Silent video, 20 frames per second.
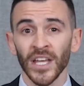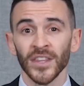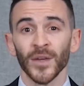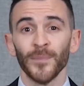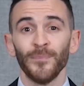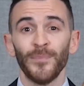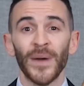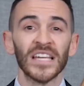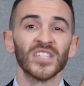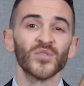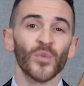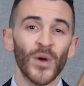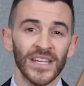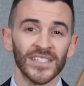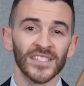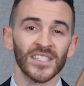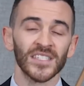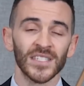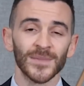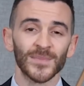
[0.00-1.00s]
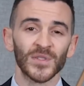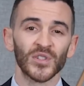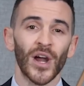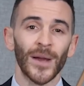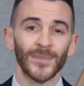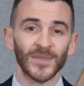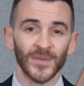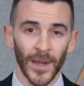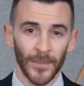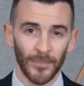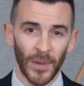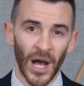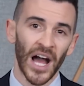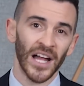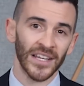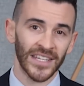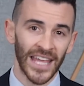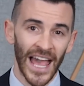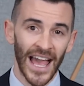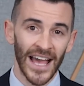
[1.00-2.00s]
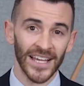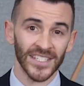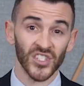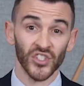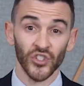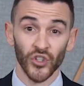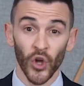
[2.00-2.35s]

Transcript: the best way is to subscribe to my podcast,